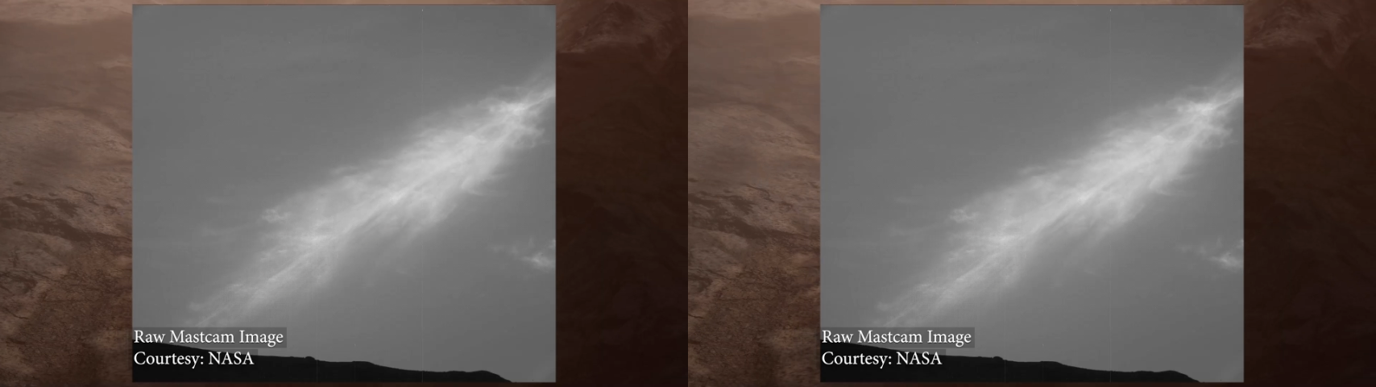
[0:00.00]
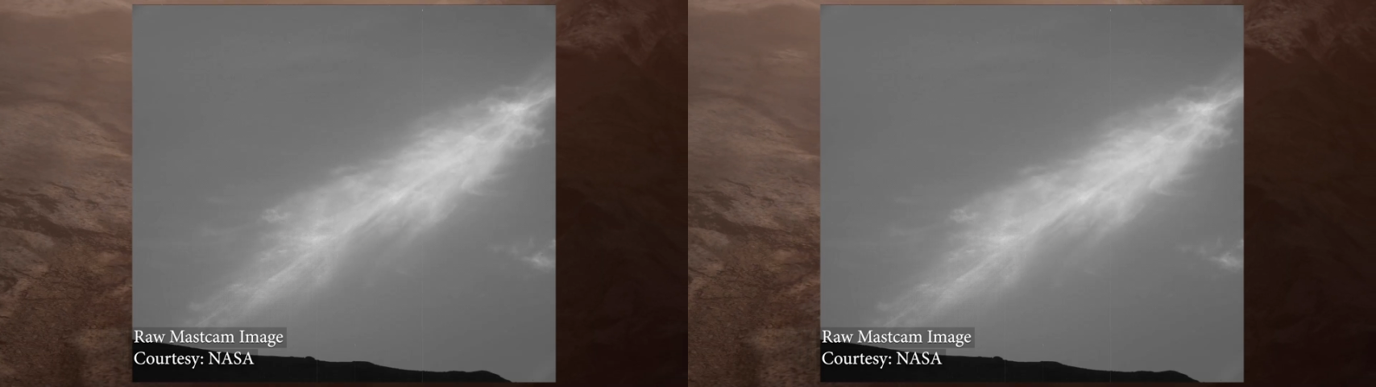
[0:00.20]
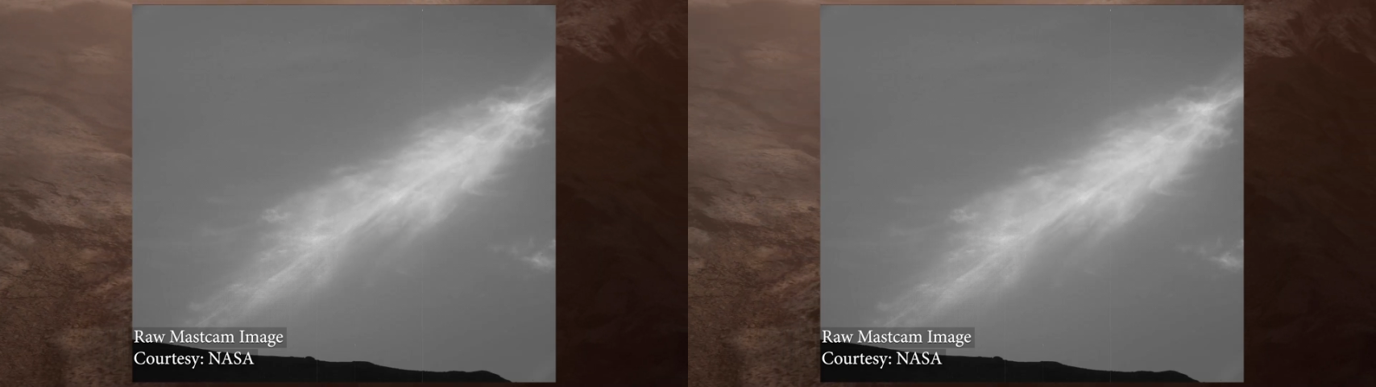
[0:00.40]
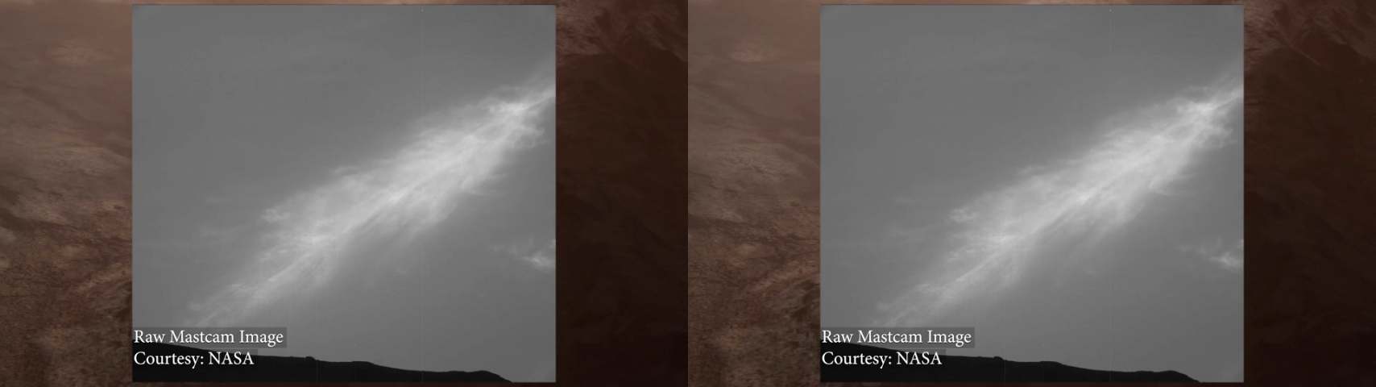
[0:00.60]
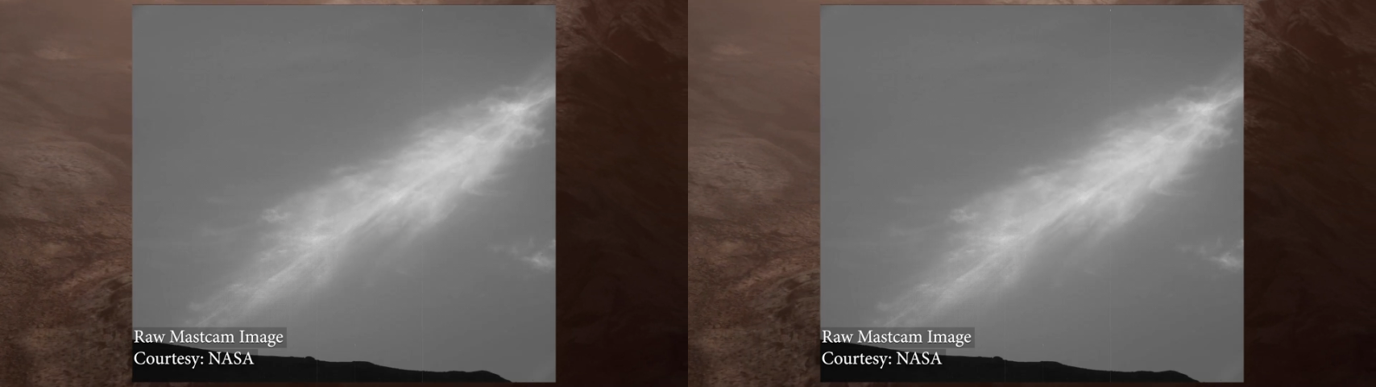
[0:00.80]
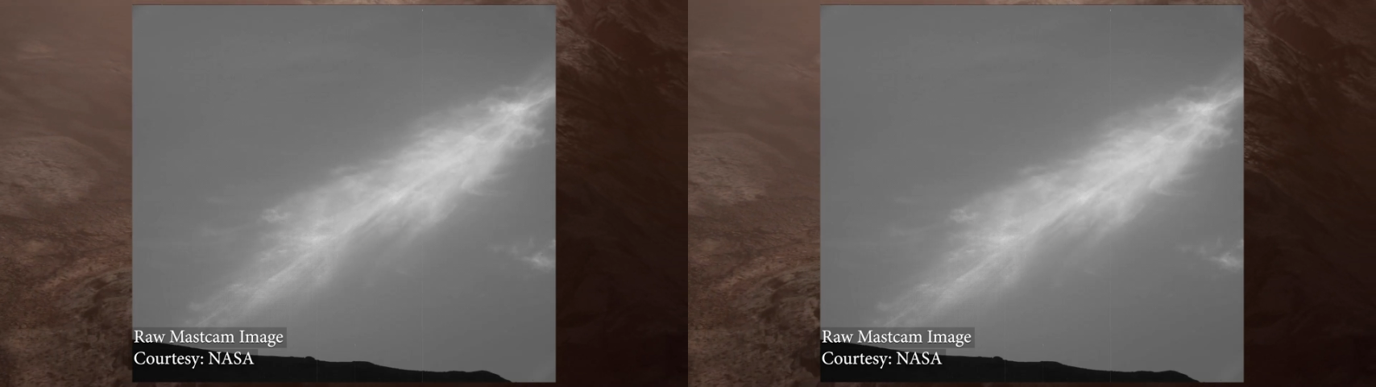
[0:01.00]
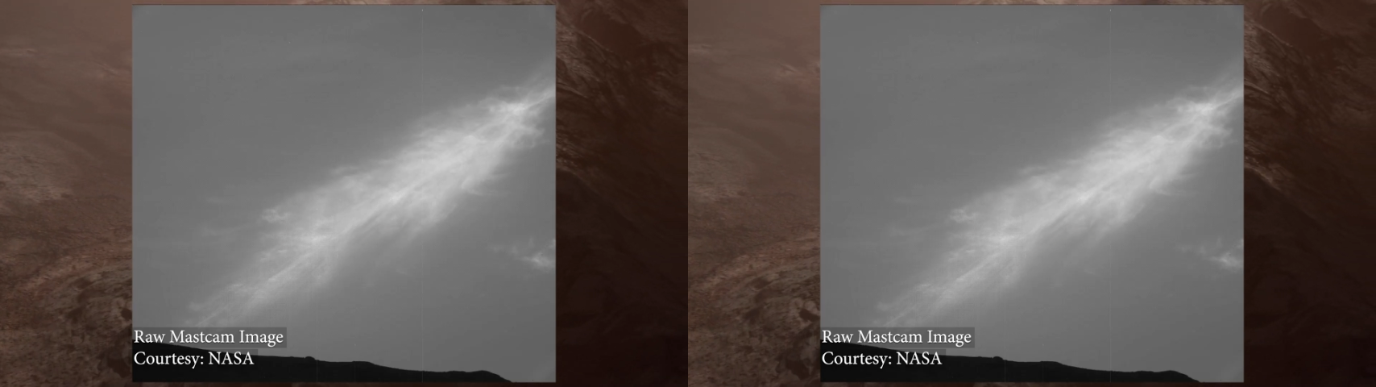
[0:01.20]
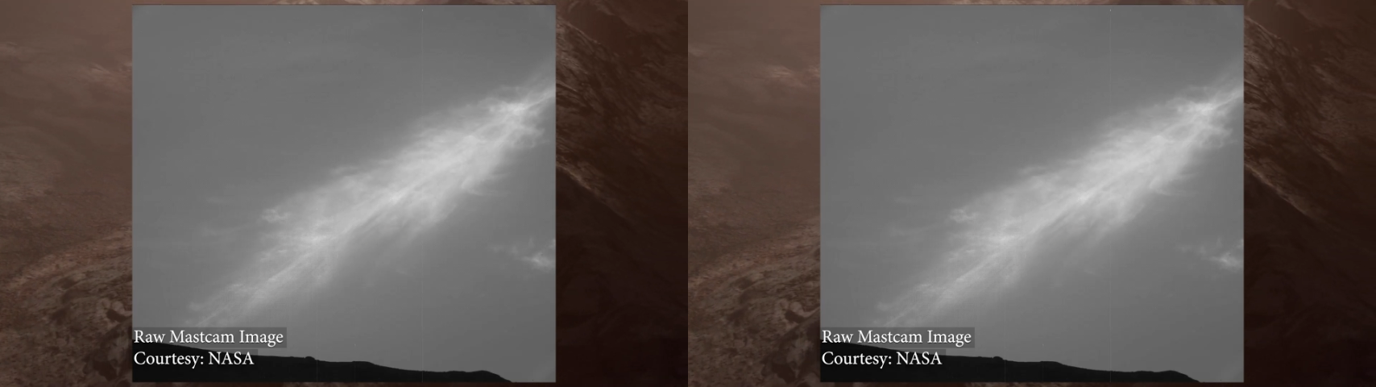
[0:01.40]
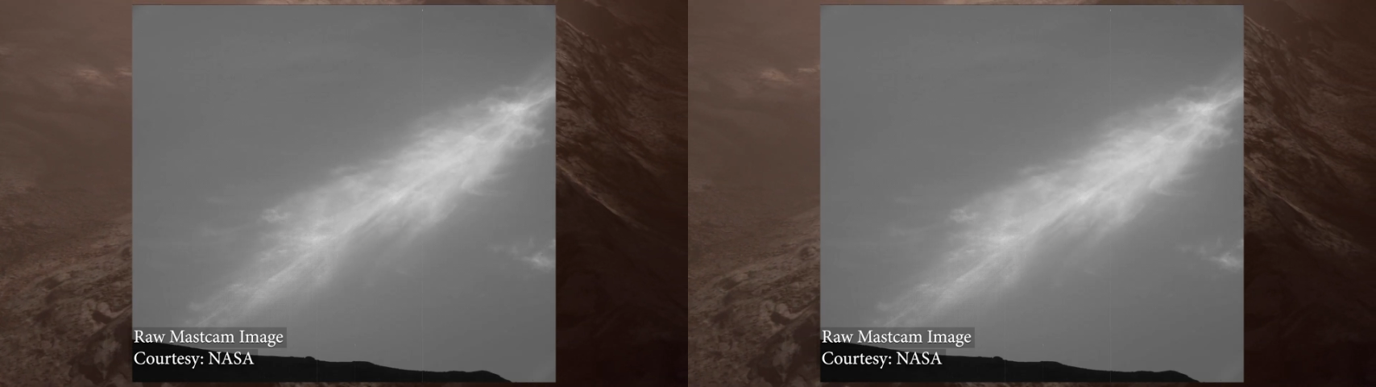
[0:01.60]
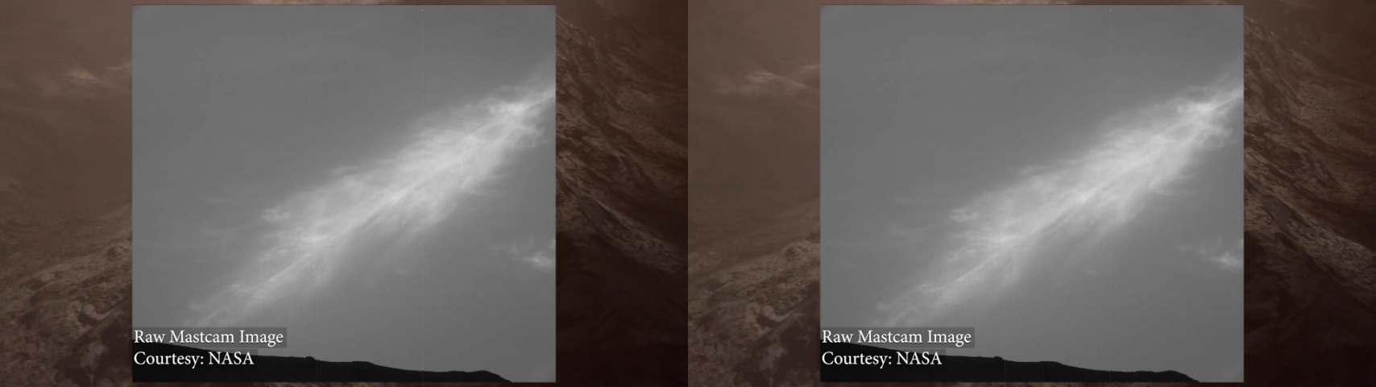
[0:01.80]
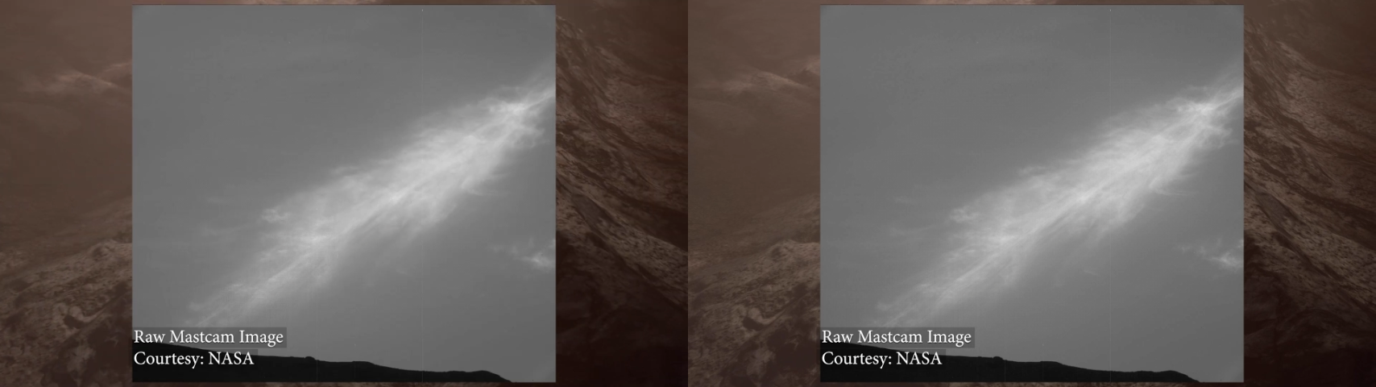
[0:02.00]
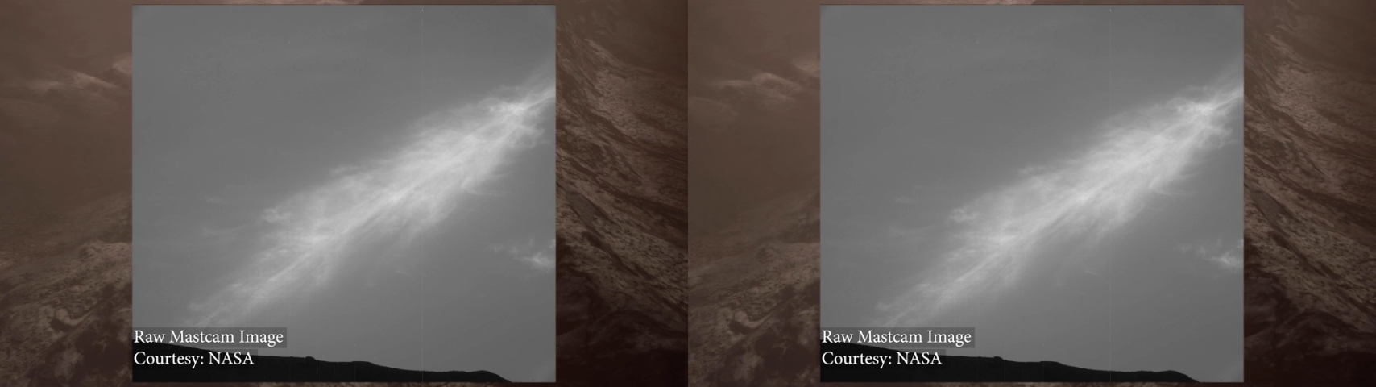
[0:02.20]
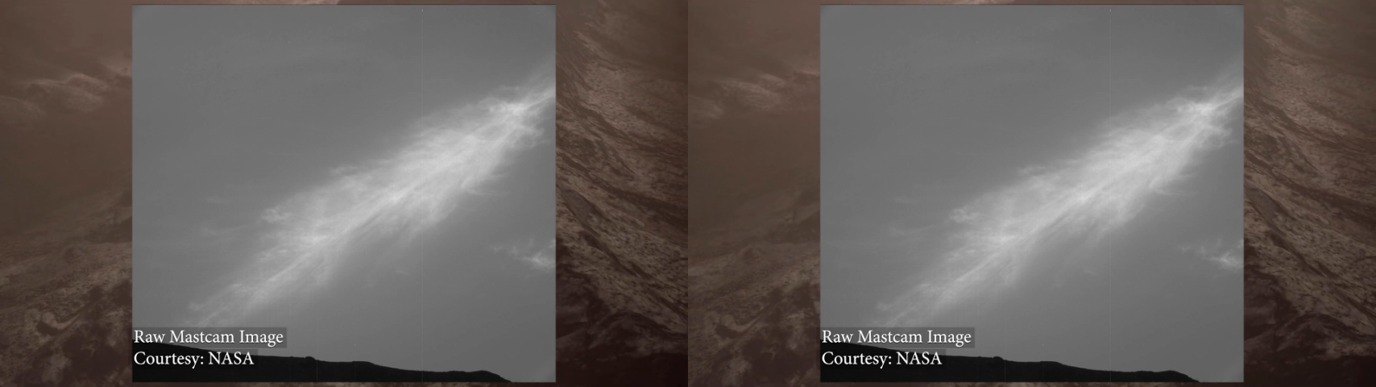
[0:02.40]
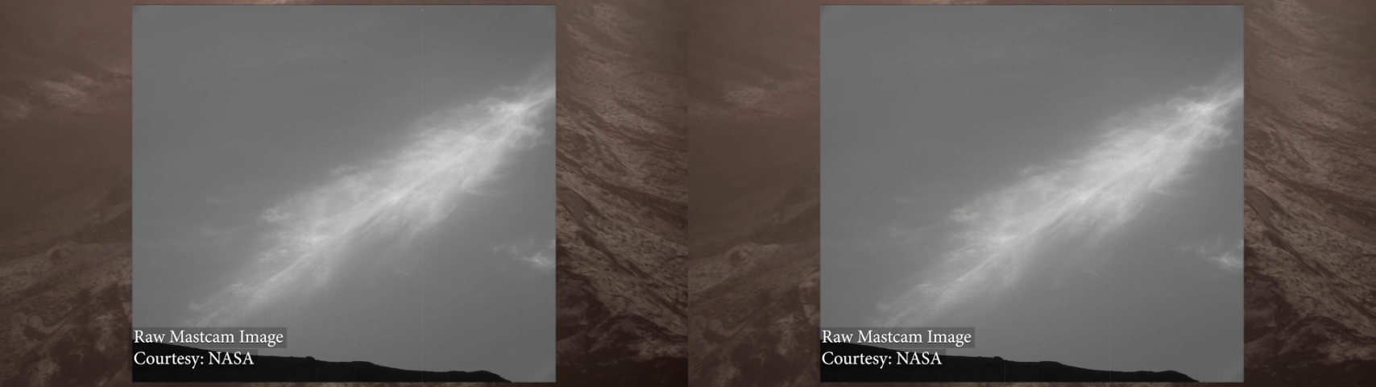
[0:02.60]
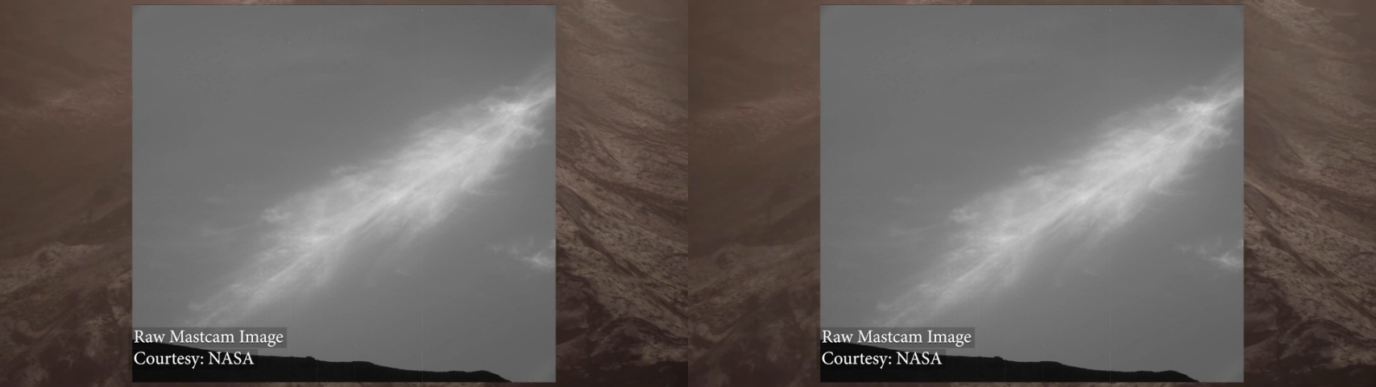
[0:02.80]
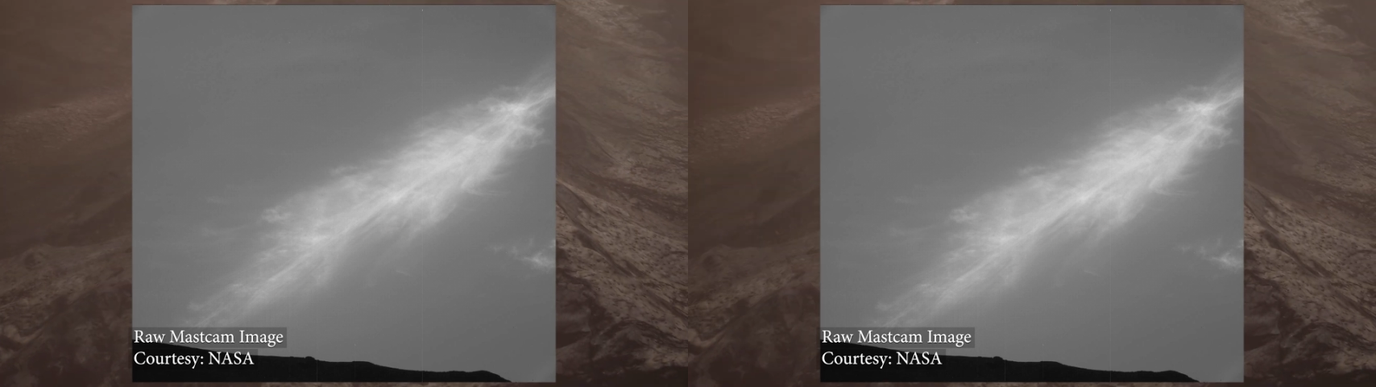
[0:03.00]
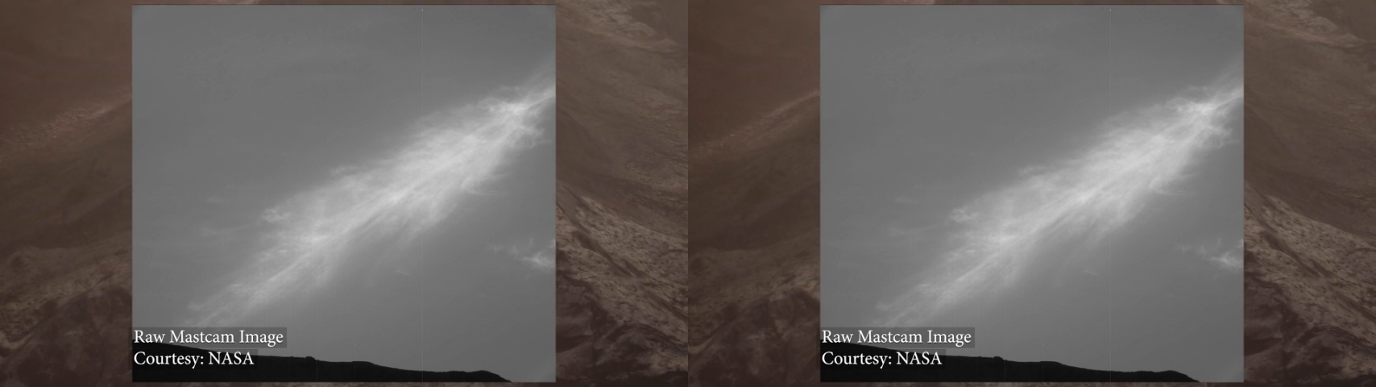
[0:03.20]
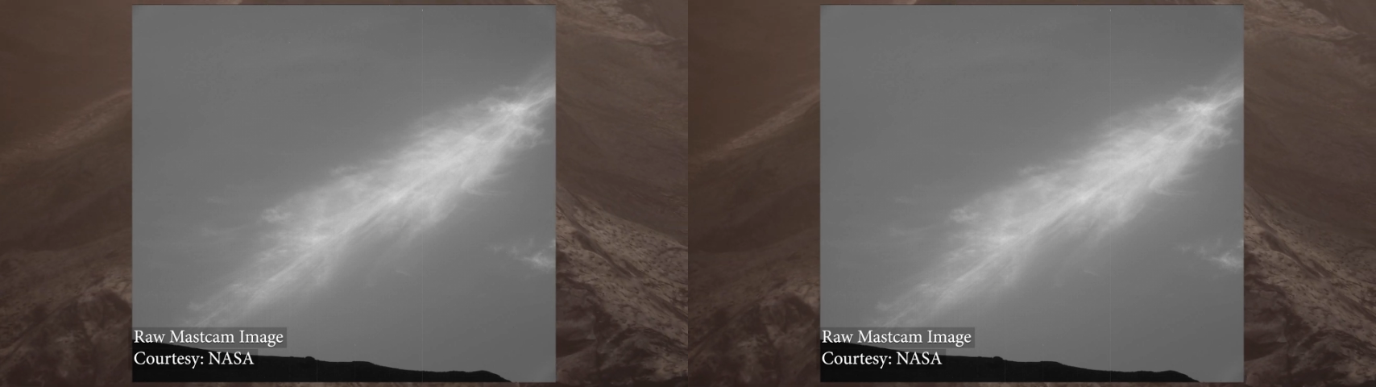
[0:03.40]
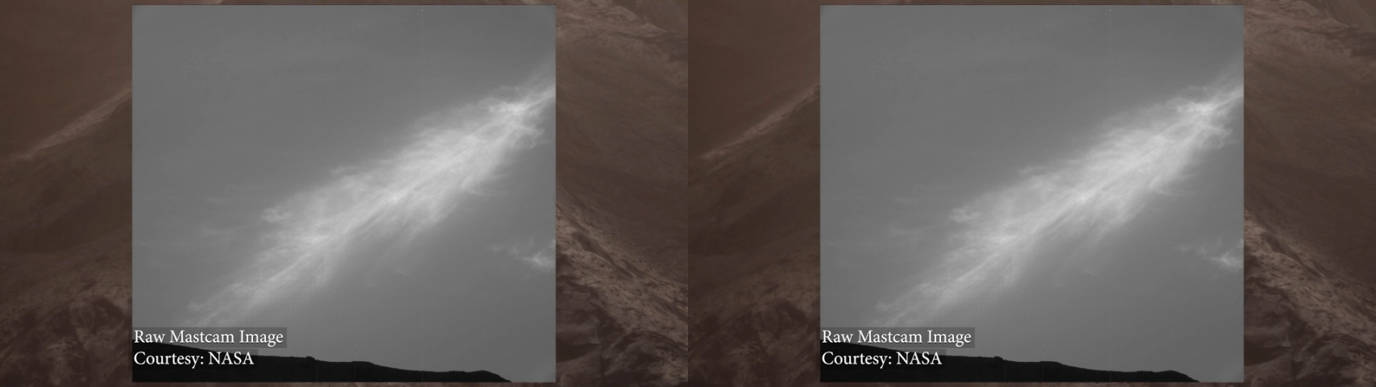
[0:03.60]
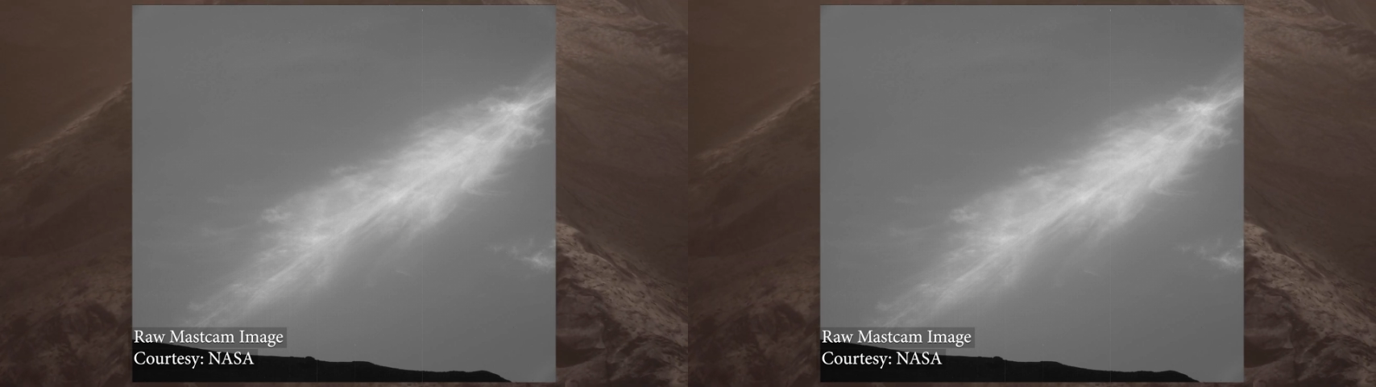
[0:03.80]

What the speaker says: No face is visible, so there are no lips to read.